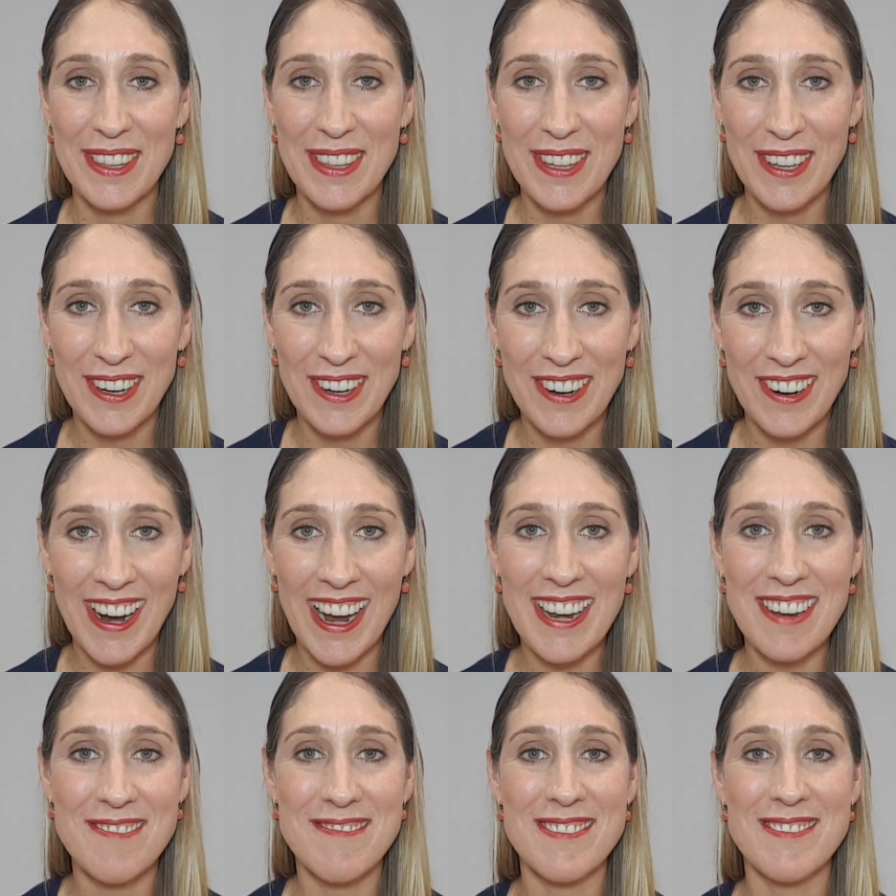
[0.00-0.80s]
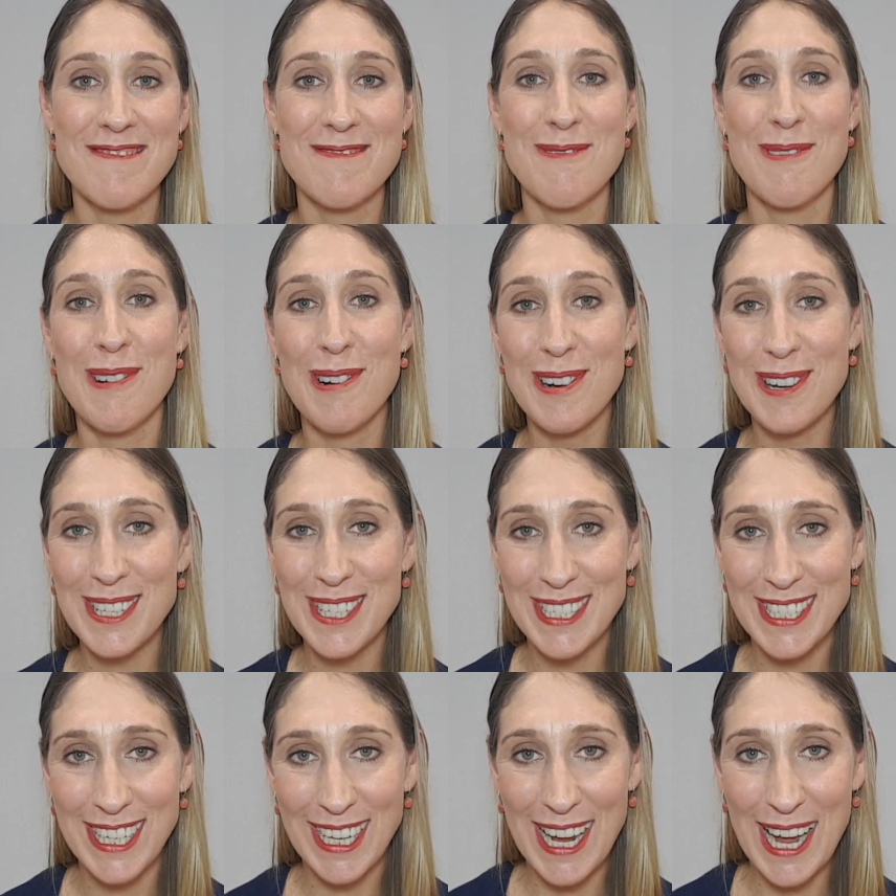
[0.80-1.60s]
The great
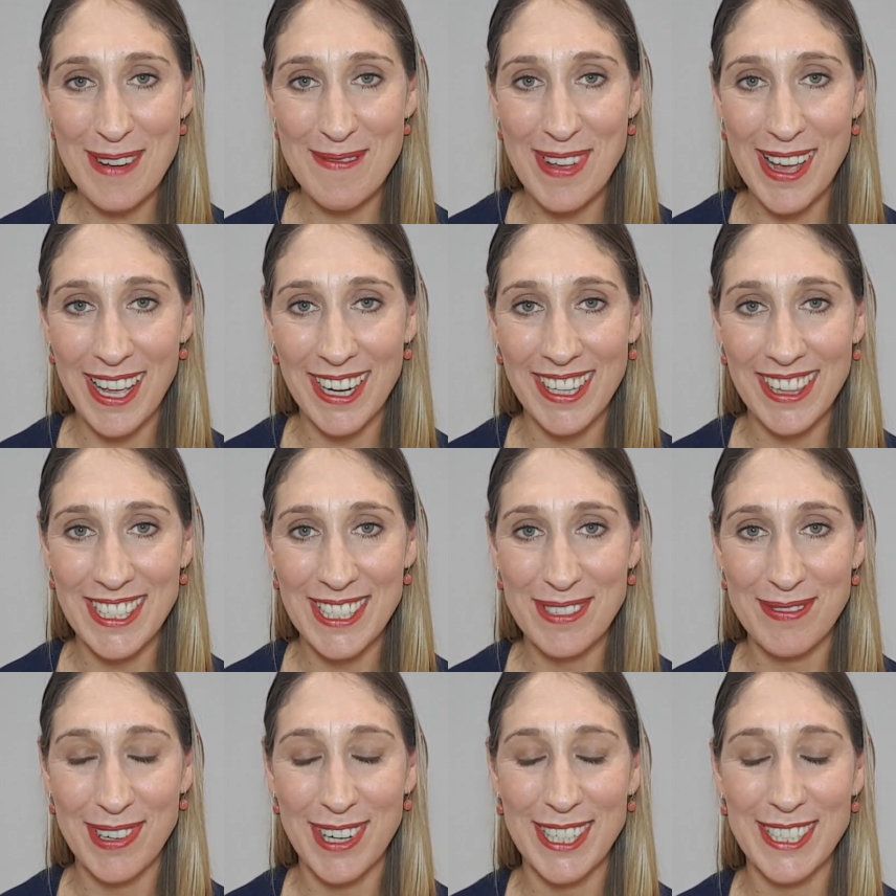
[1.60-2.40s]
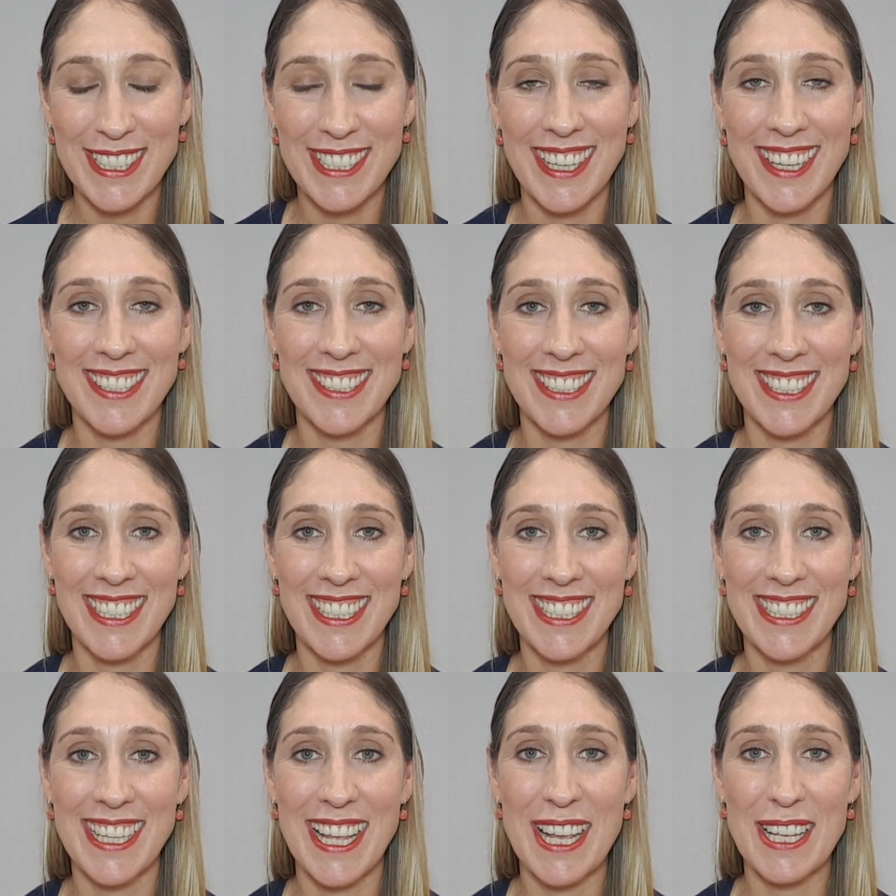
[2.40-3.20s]
rewards to come out of this process, she
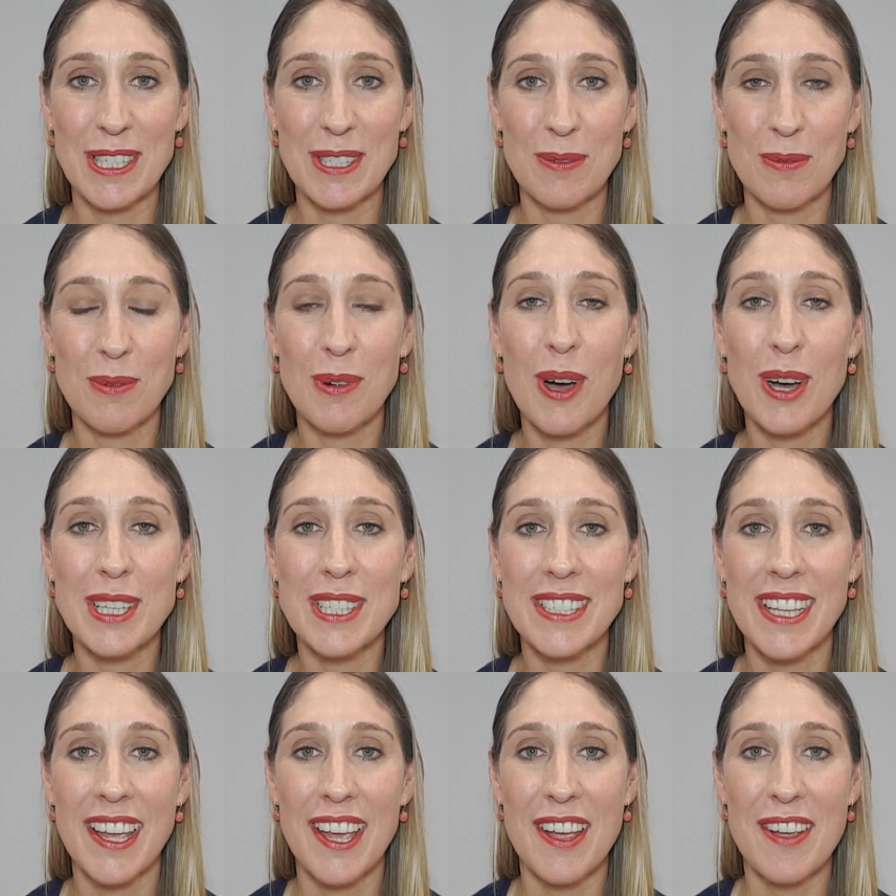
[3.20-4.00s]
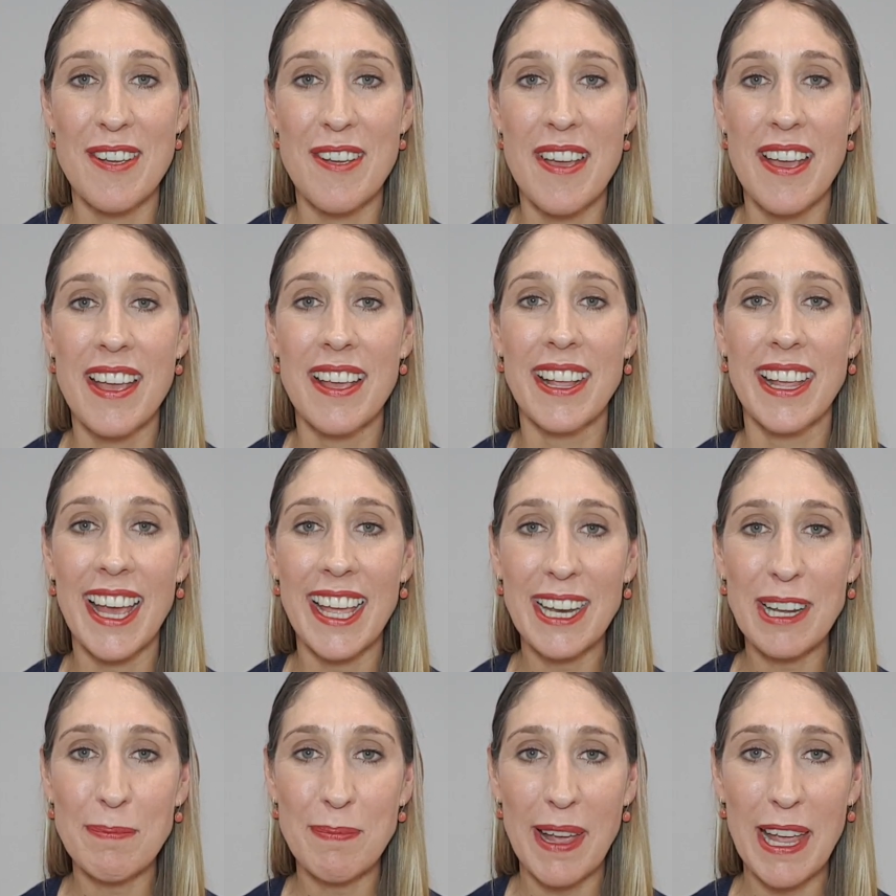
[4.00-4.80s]
says, was
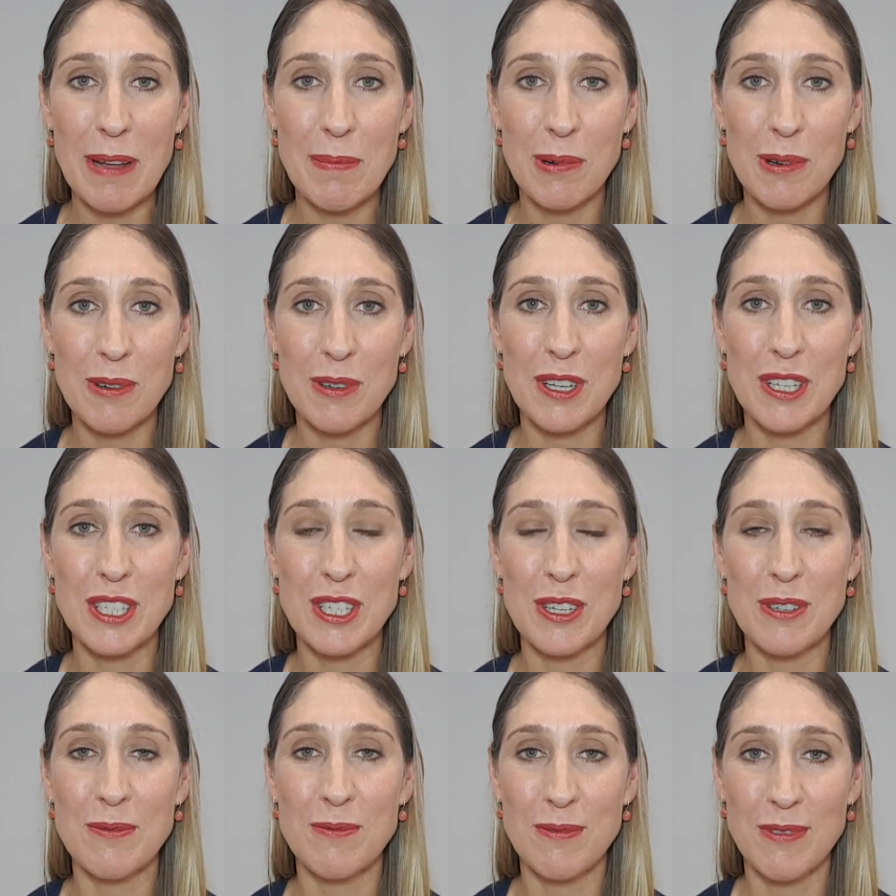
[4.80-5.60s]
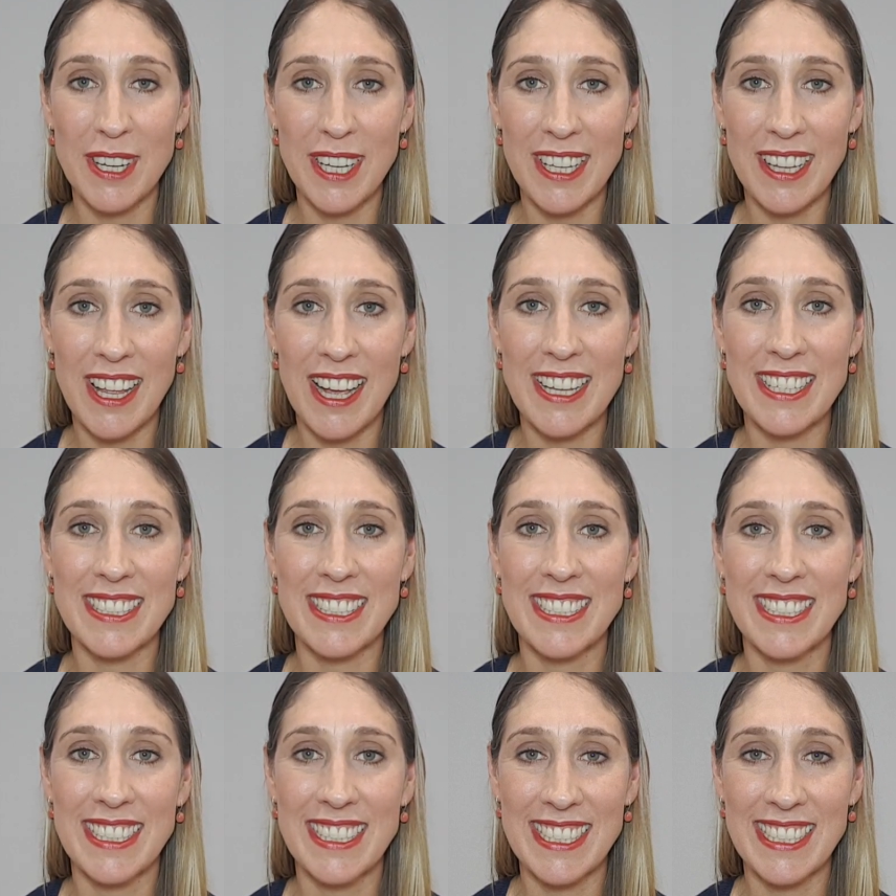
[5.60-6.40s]
getting people to realise,